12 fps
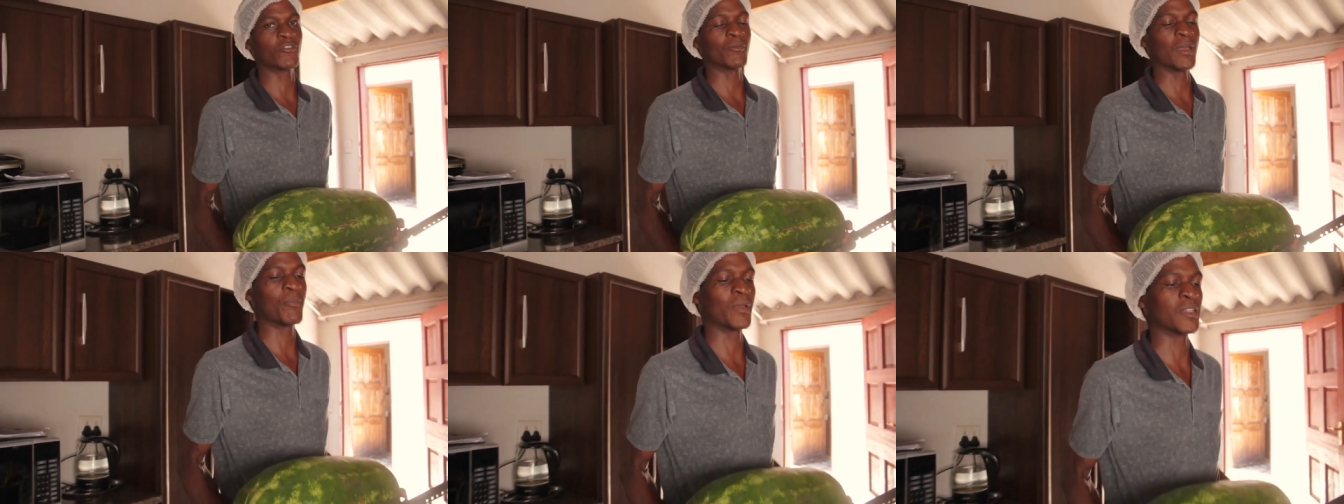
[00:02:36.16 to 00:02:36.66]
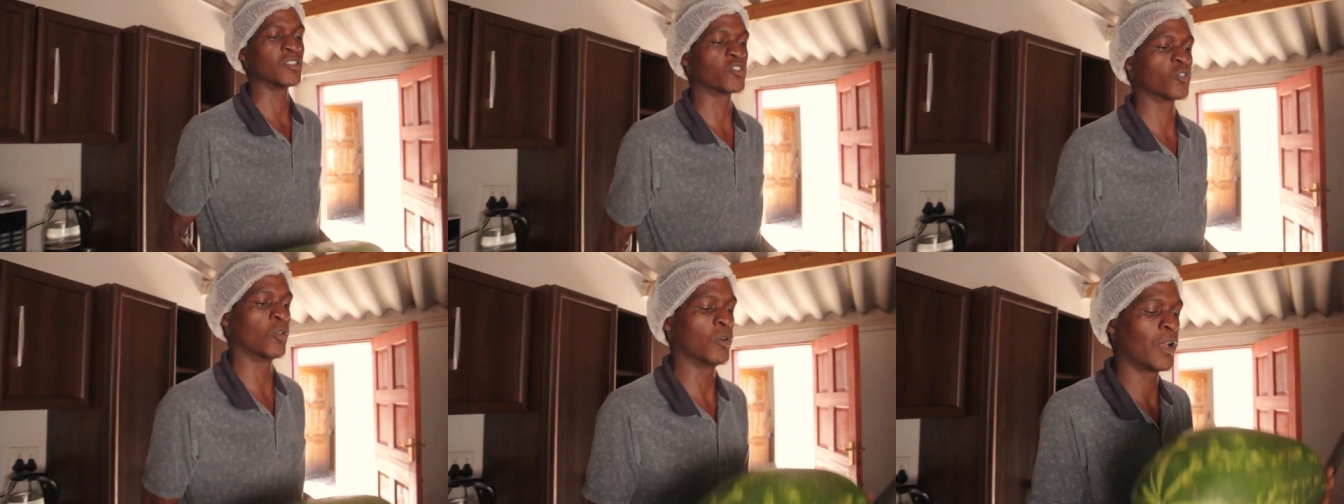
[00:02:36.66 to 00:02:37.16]
from happening.
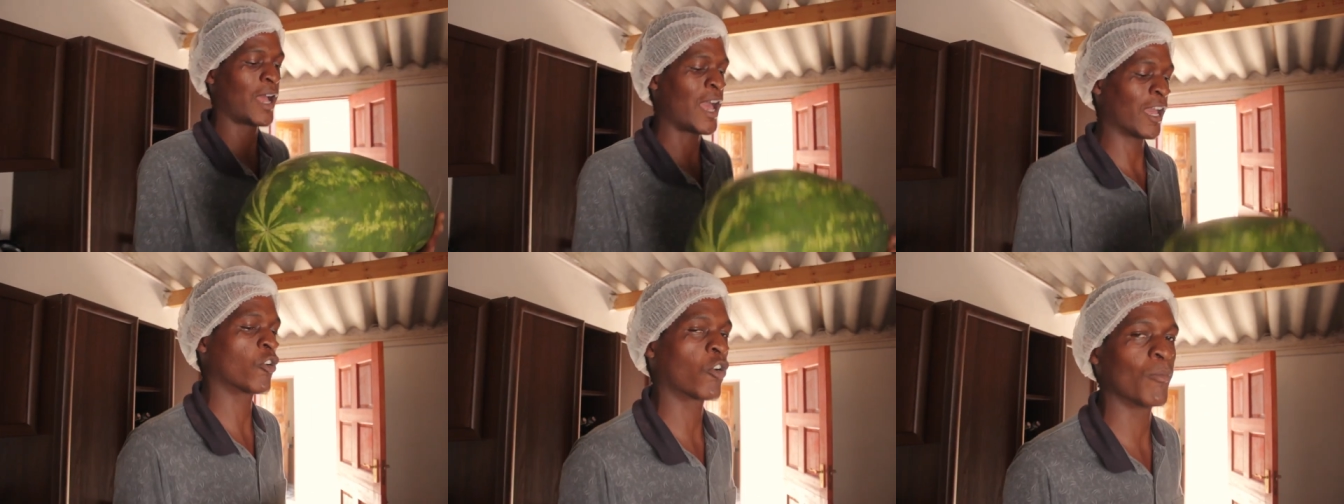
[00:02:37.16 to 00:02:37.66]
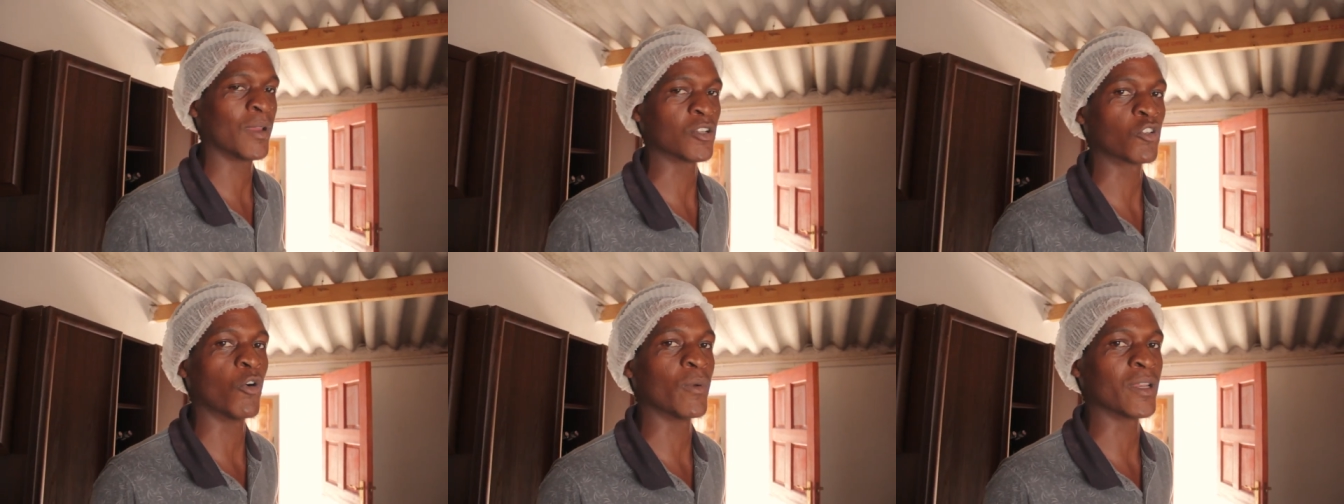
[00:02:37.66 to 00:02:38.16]
So I
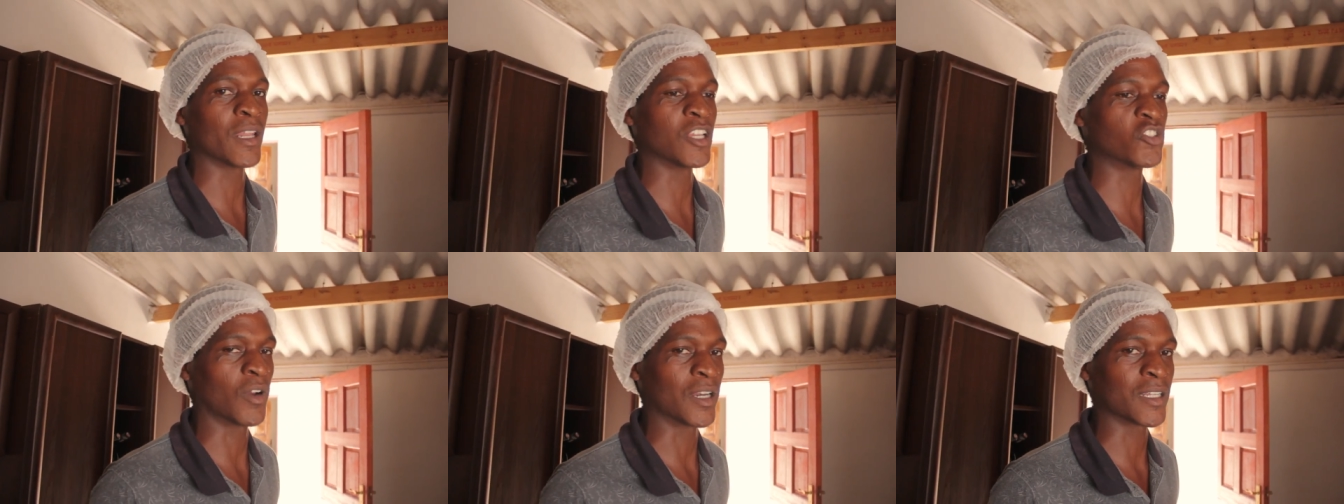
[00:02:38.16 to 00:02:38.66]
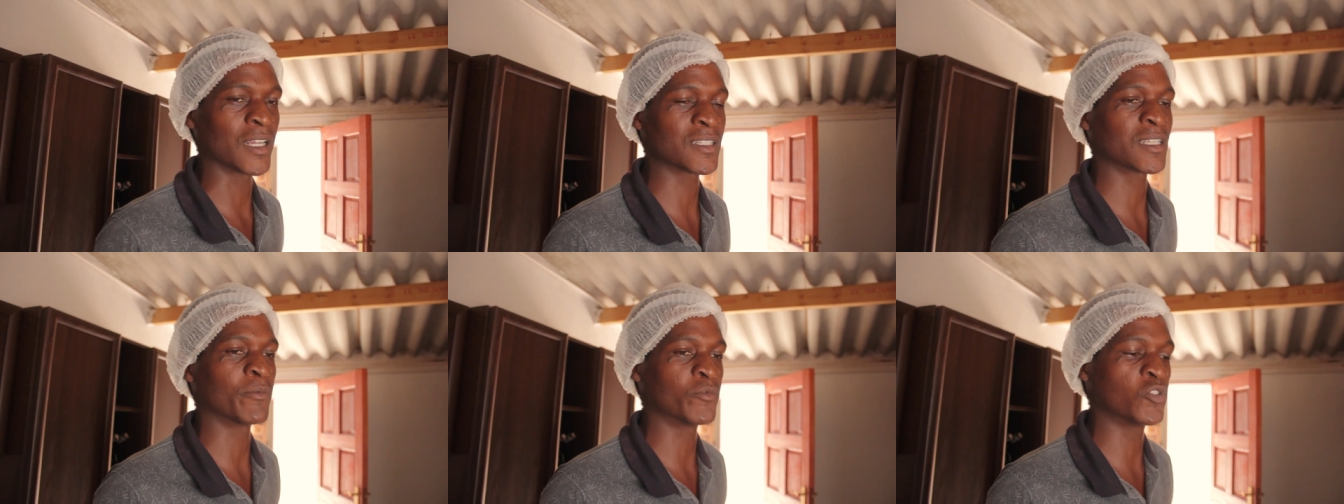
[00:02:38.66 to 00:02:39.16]
recommend going natural.
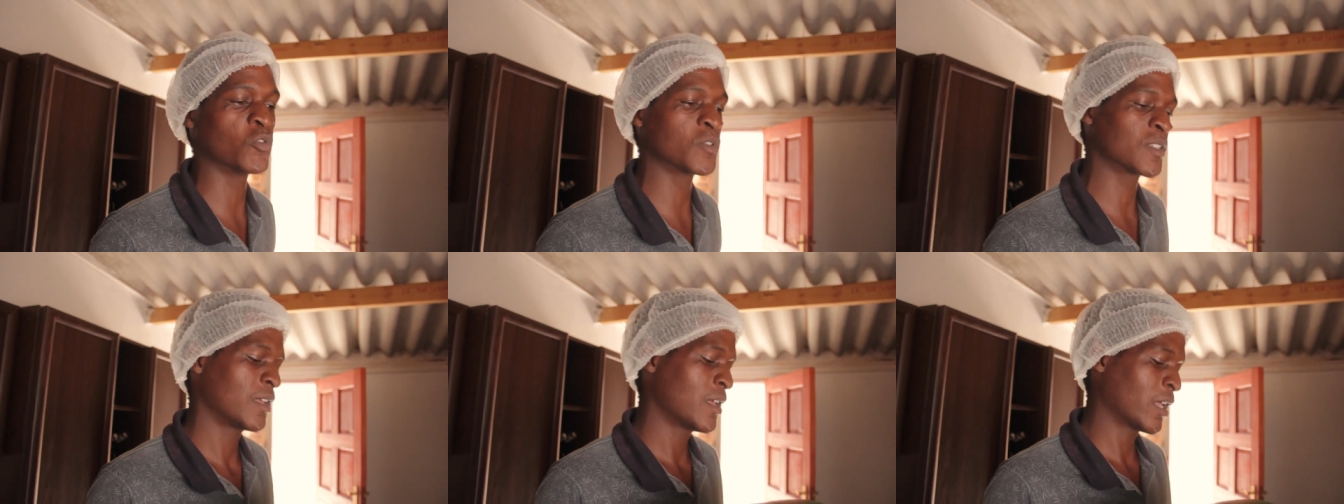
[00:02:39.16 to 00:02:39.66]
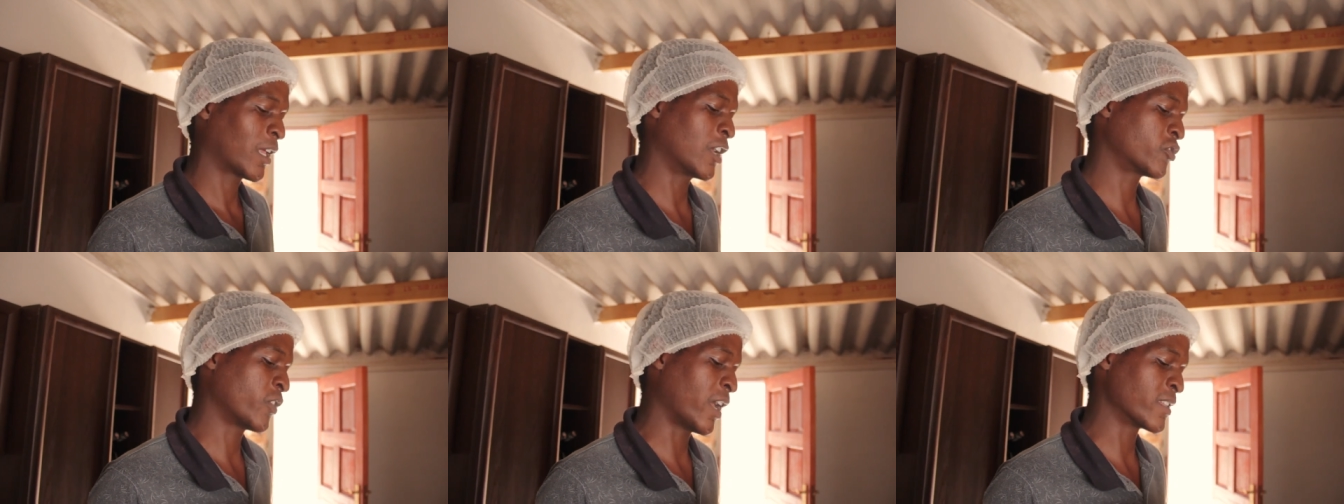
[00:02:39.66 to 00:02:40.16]
Get some juice,
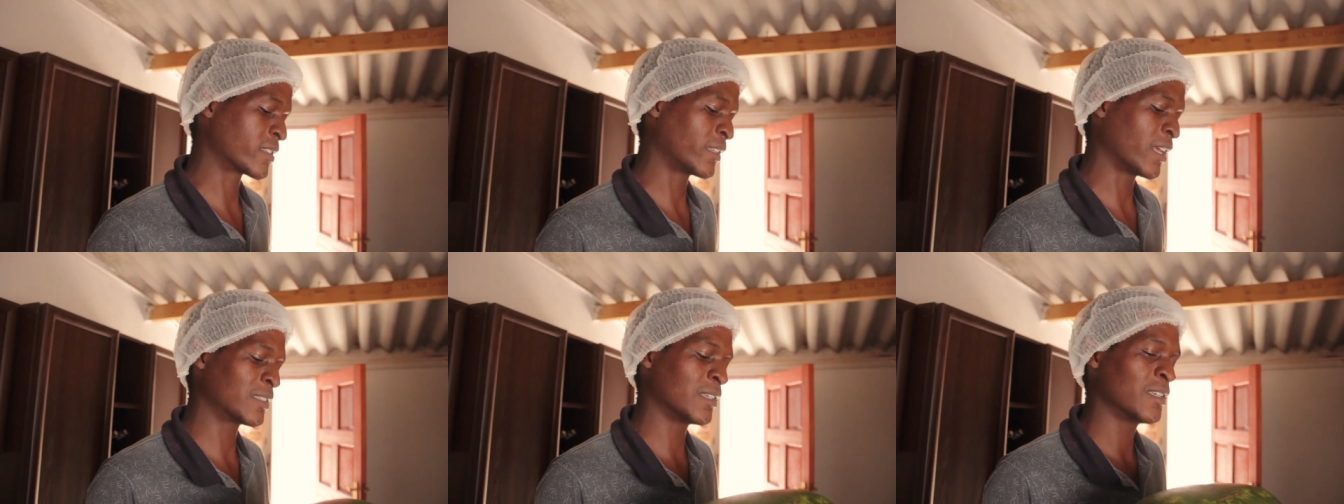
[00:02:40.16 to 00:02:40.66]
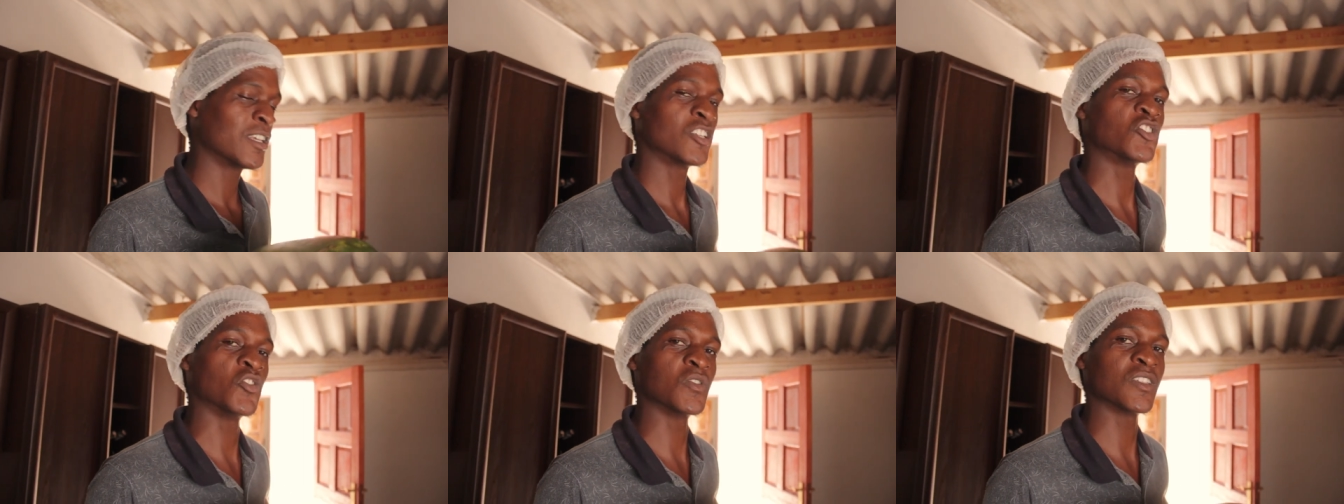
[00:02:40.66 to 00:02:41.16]
get your hands dirty,
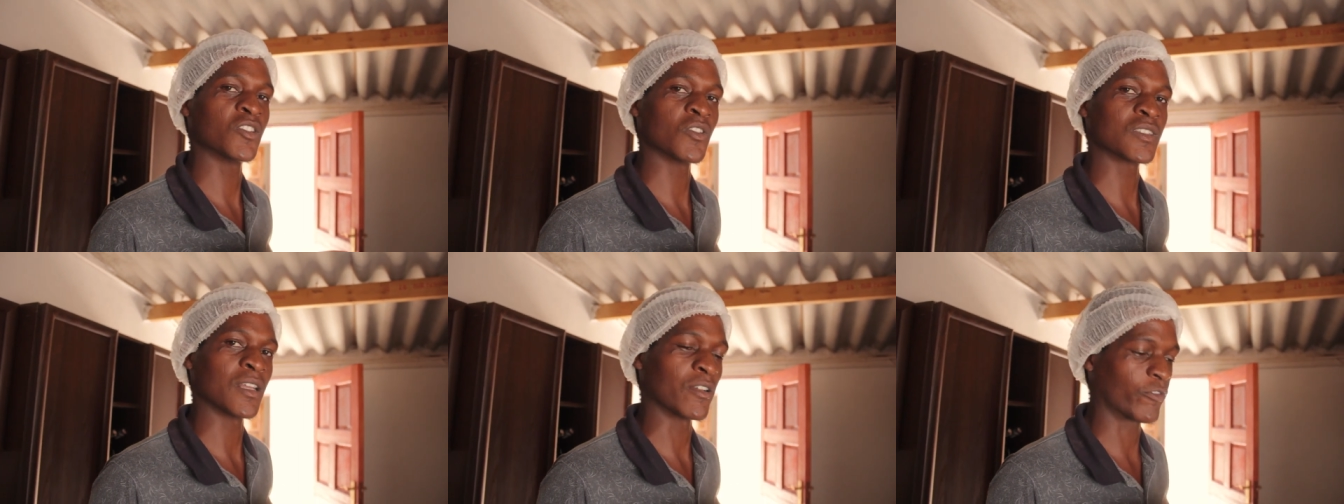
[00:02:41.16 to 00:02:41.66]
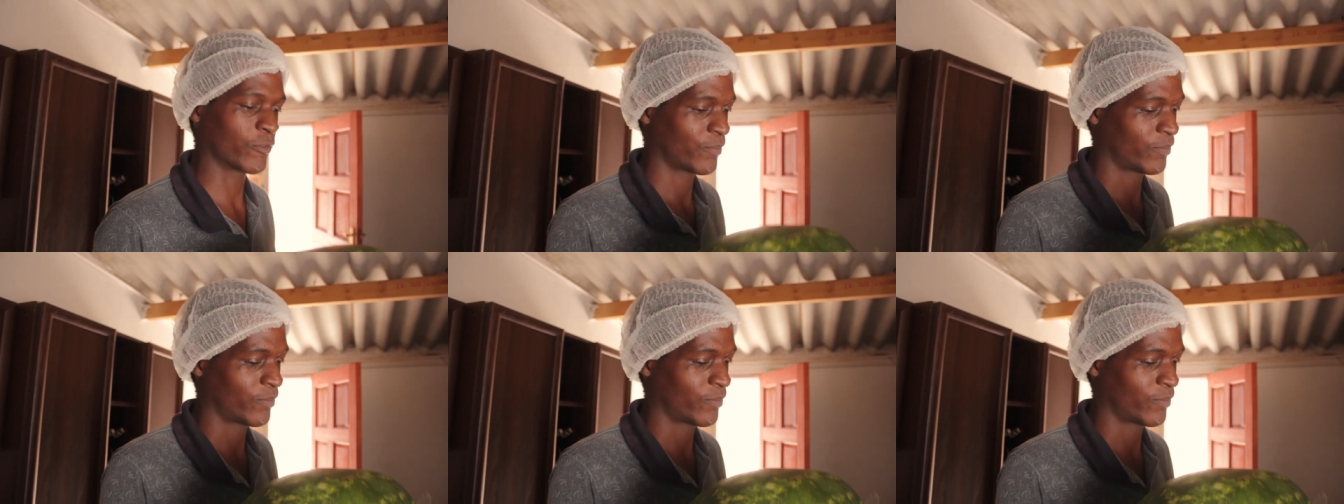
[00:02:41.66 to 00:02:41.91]
juice it yourself.